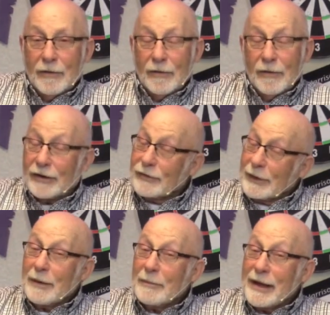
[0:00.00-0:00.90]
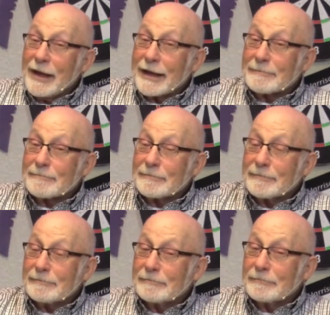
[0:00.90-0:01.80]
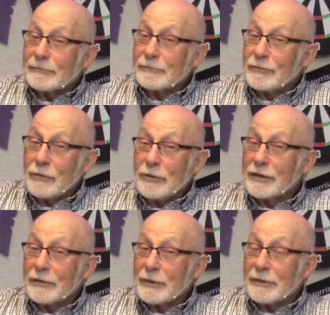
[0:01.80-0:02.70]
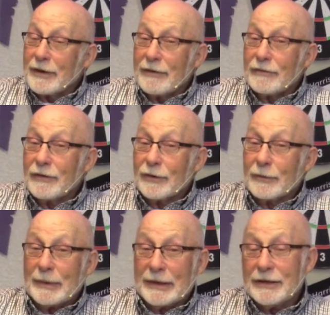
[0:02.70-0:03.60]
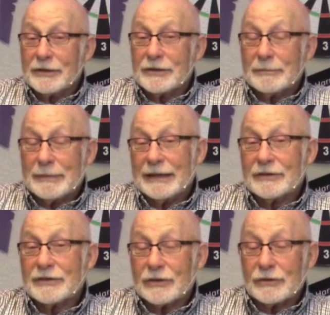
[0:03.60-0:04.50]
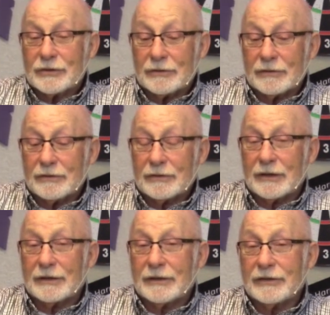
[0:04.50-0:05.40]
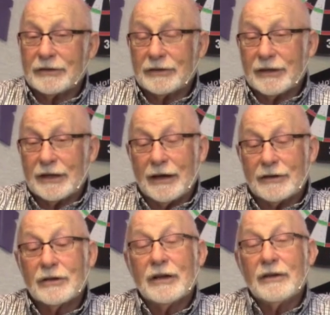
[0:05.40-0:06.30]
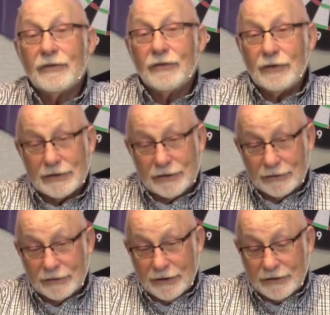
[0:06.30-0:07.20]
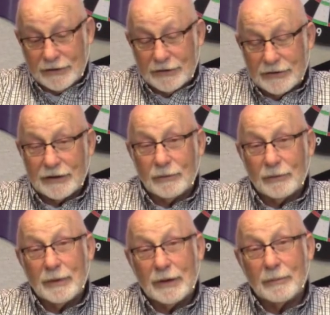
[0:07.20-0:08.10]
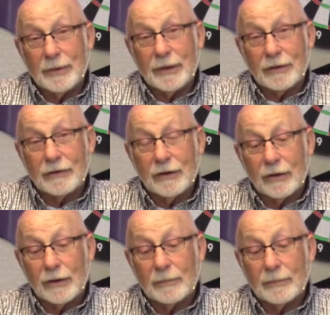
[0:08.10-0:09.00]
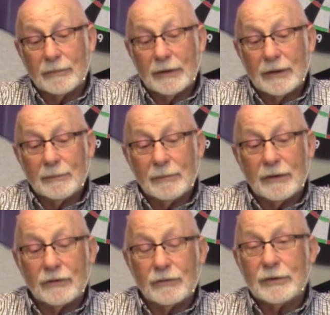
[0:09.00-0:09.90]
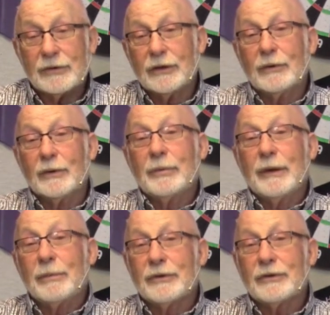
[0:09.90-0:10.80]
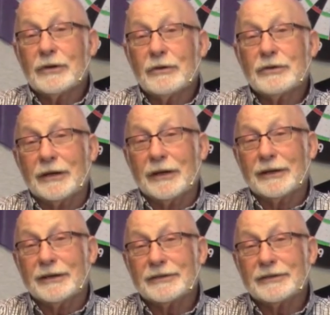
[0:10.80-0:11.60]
As we come back, noting that we do have different opinions about social distancing, actually physical distancing would be a better term, because we still want people to socialize.